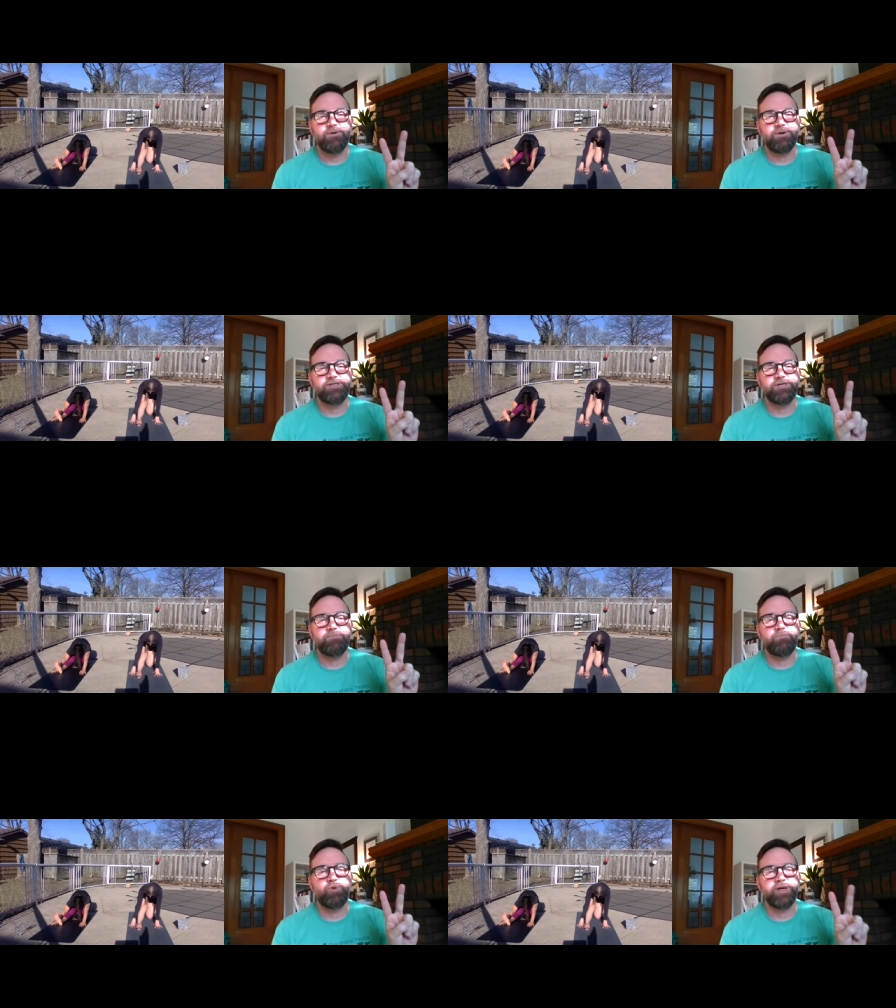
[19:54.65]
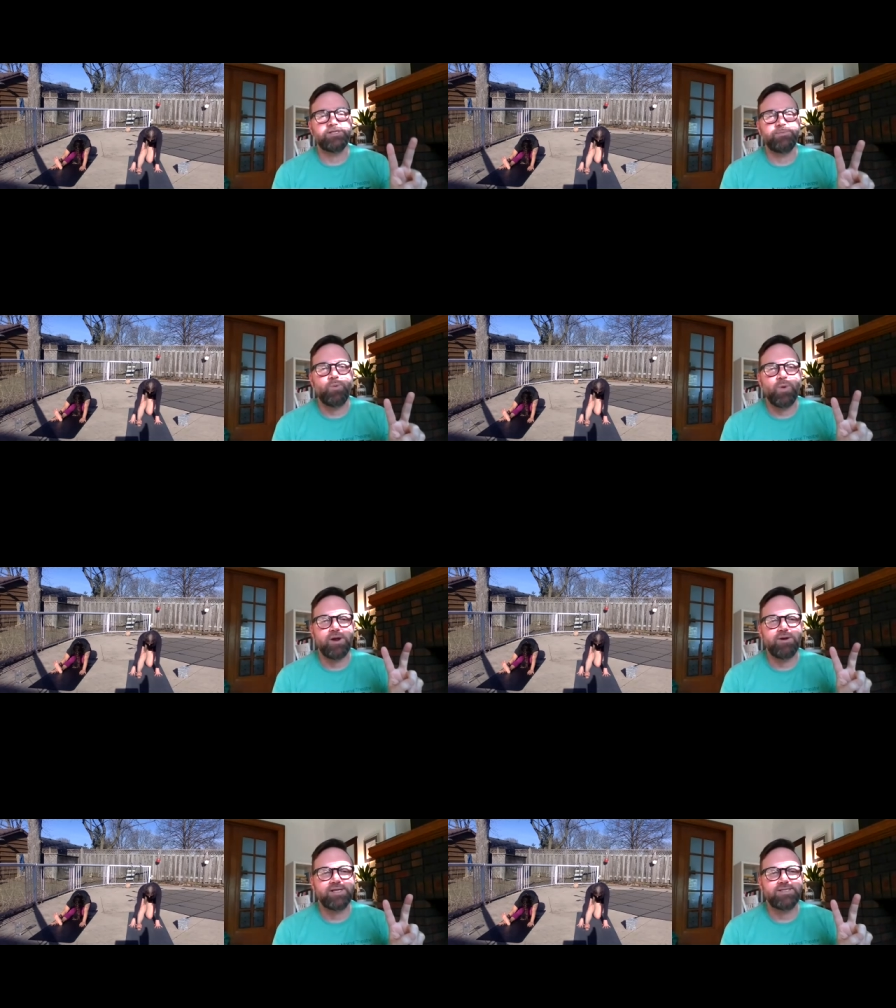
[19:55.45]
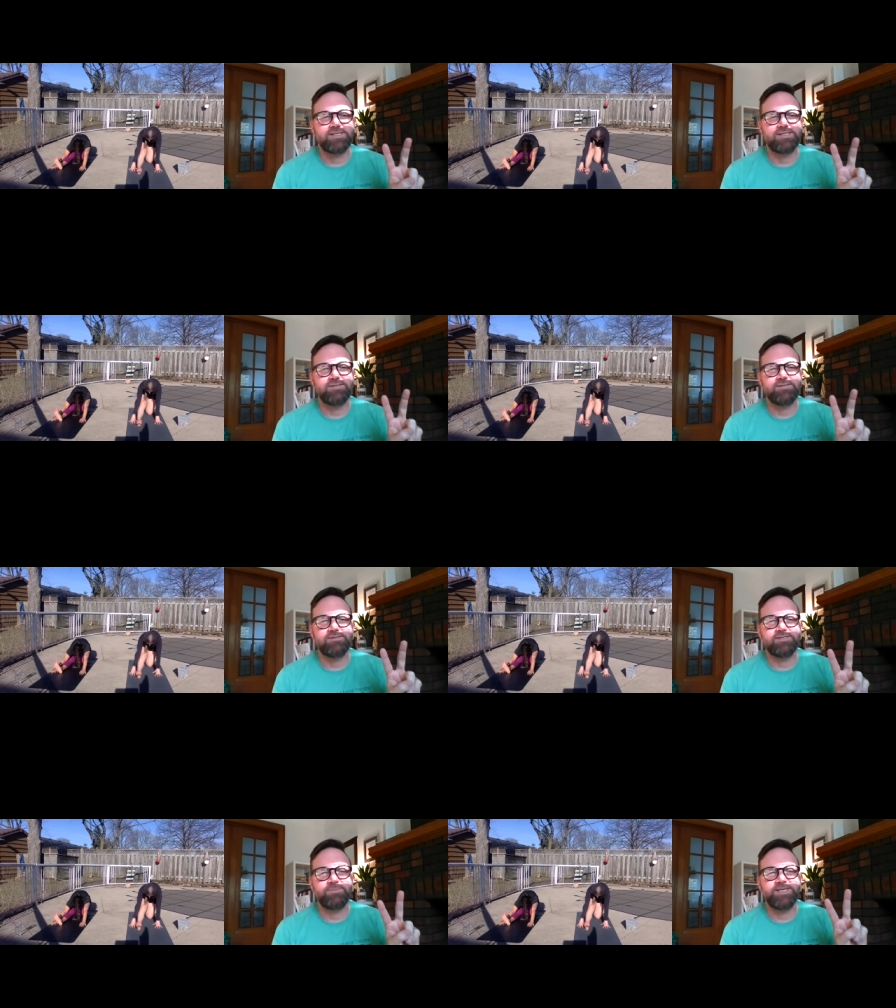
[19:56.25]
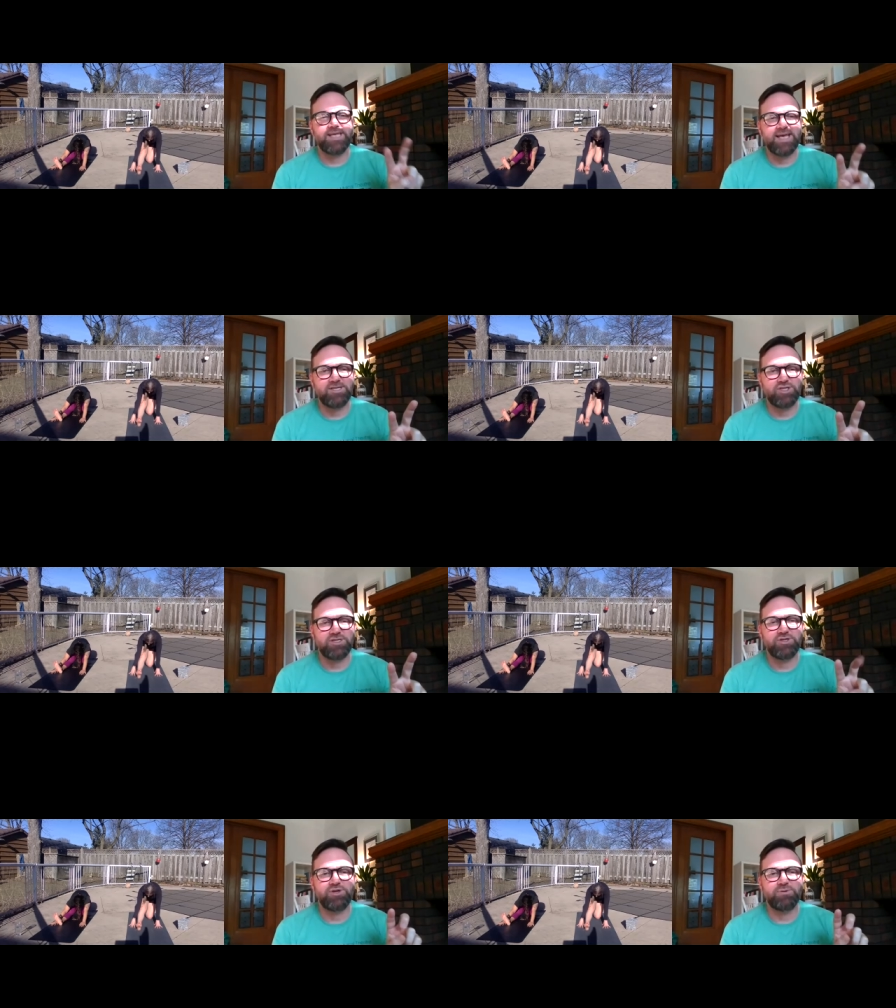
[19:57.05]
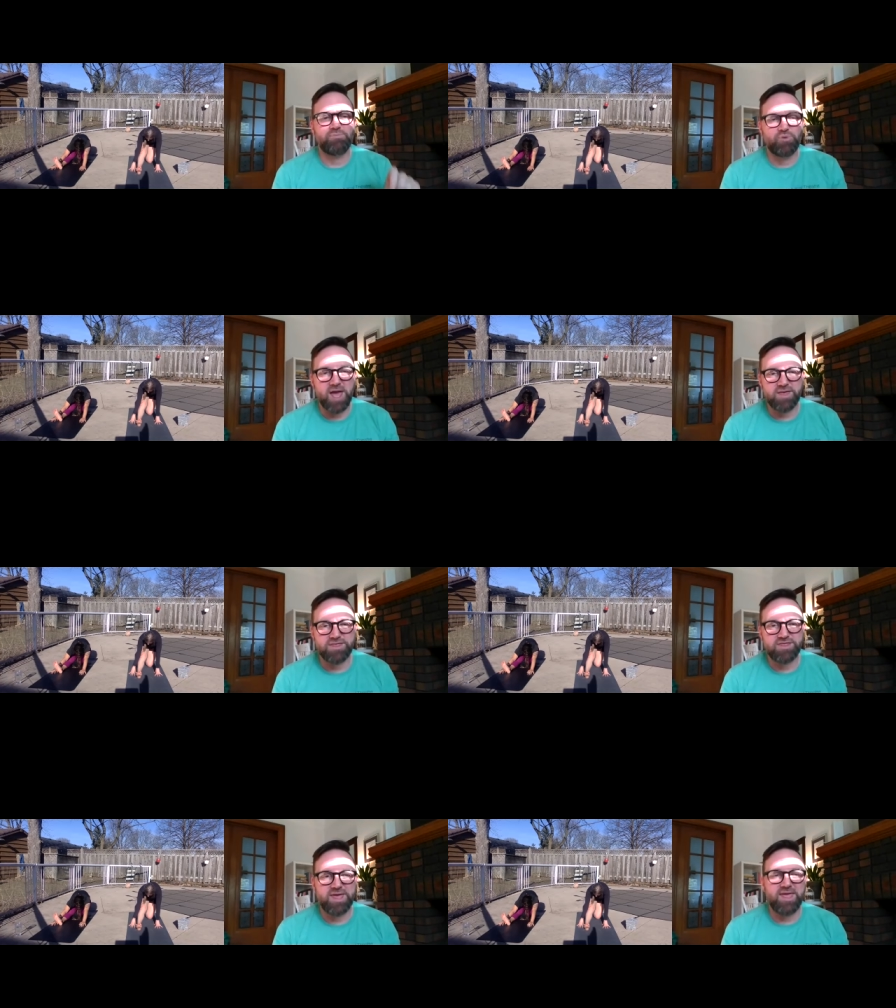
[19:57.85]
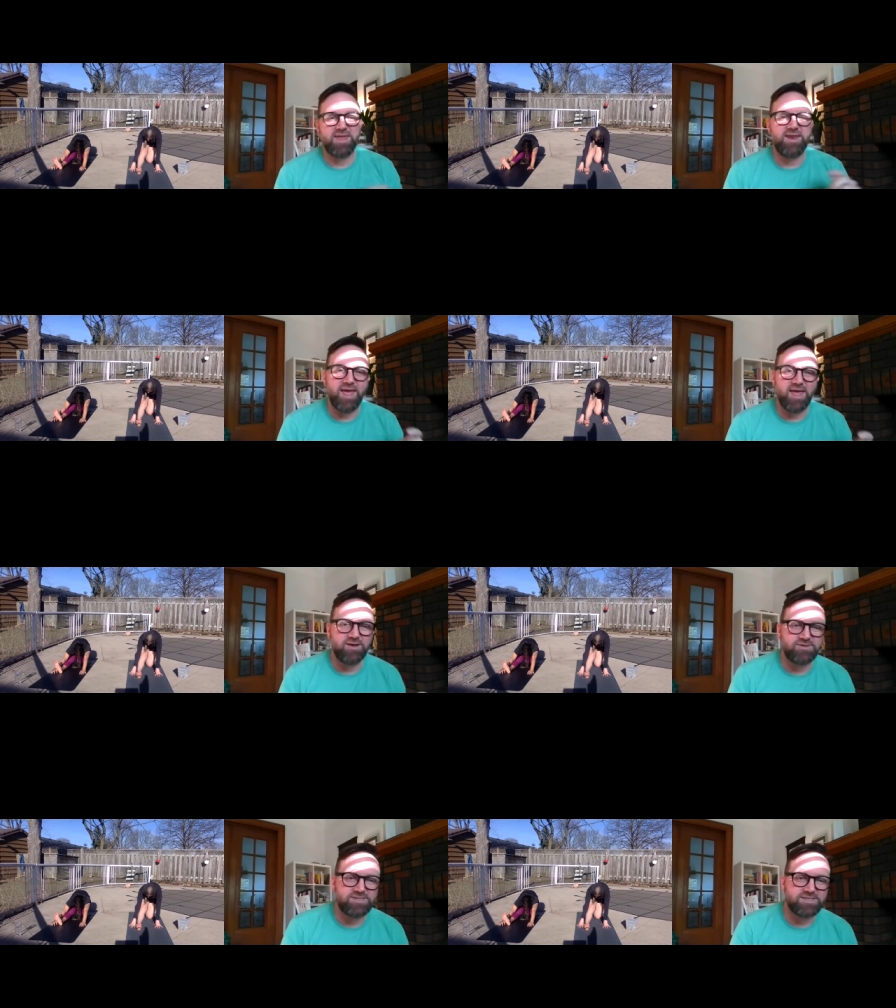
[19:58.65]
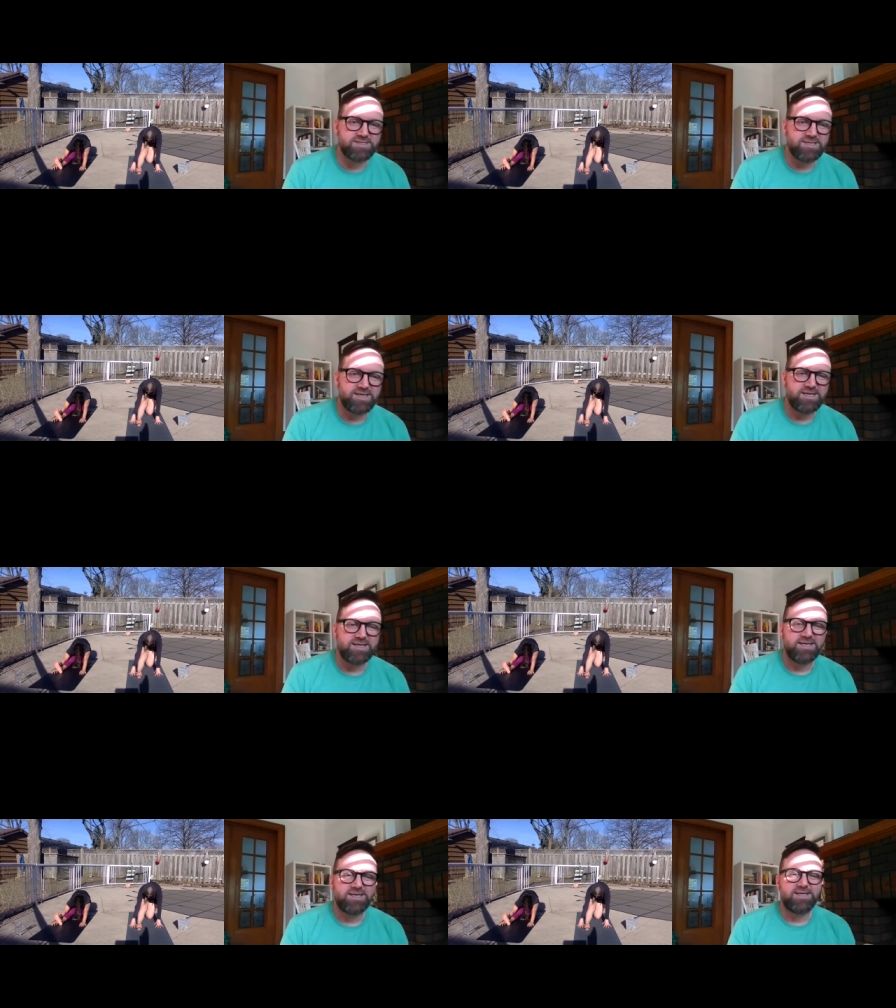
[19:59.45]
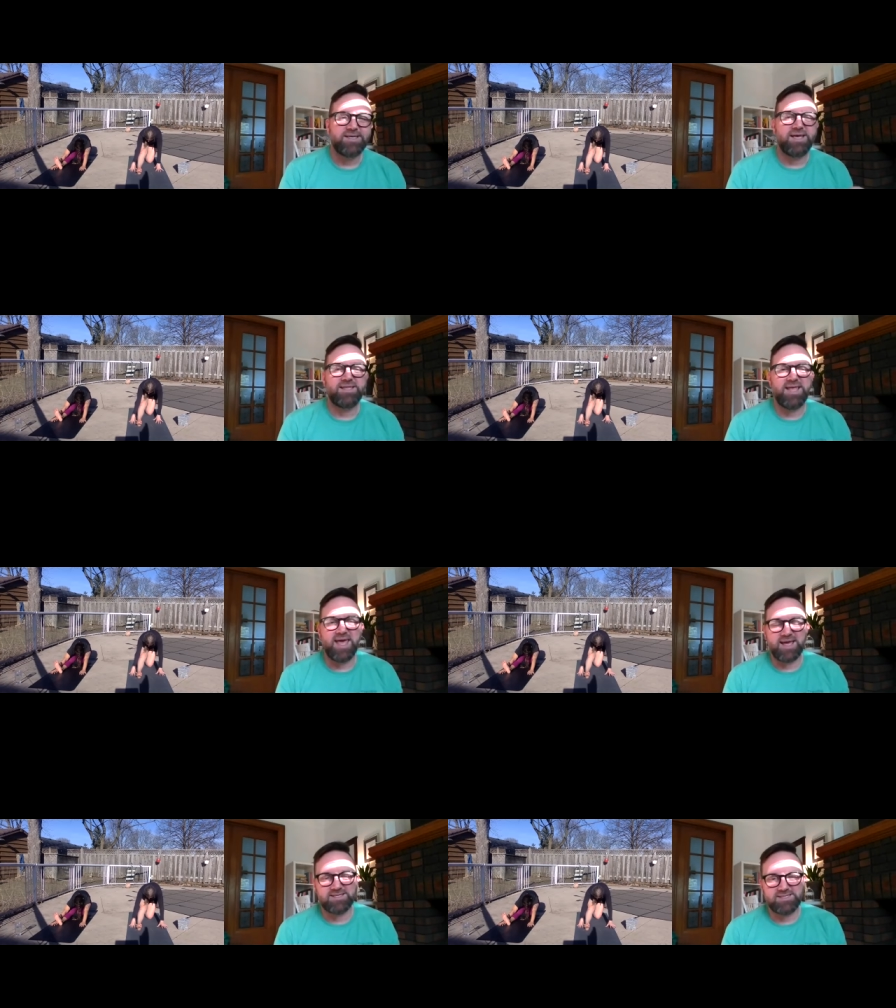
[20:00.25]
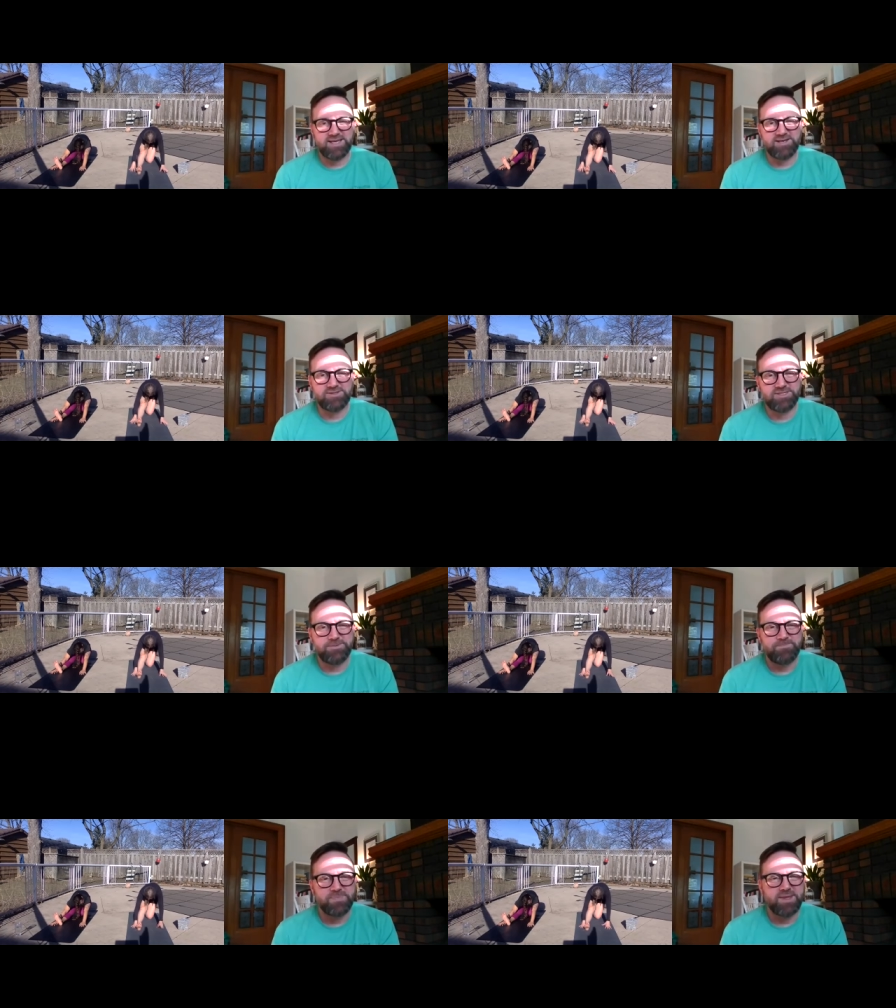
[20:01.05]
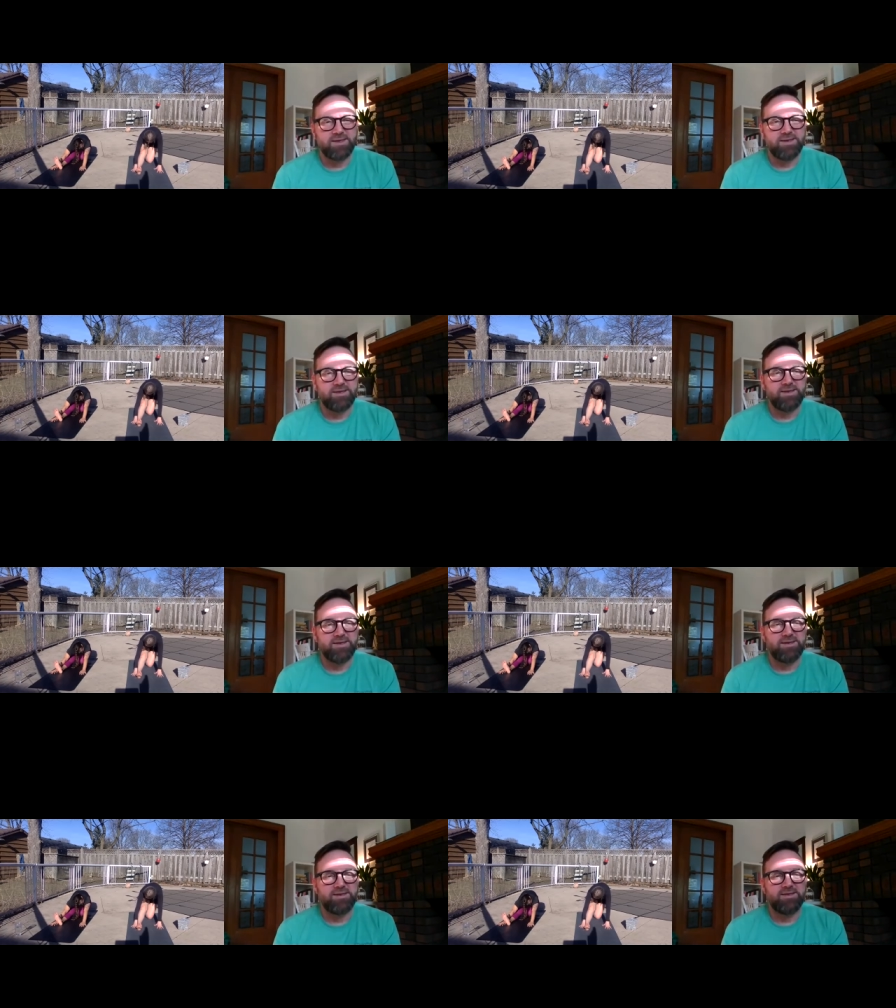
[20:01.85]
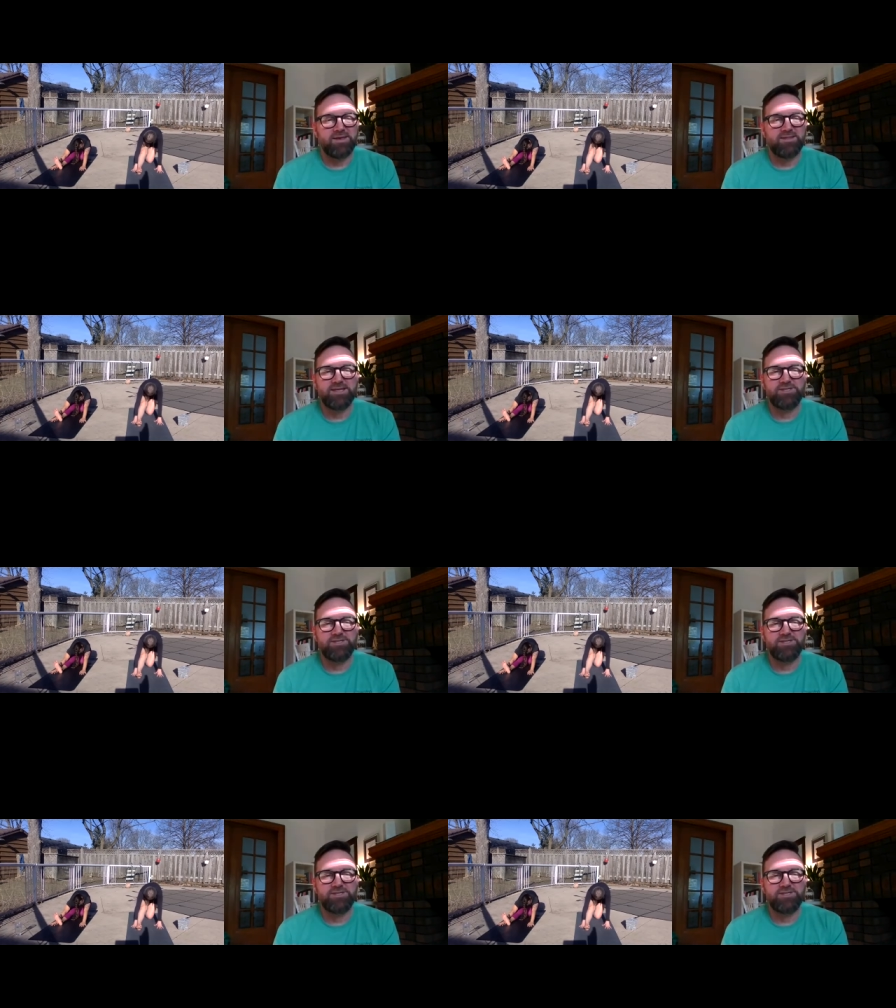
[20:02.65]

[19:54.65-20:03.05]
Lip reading: I want you to bring some awareness, some attention to your breath, the inhales and the exhales. And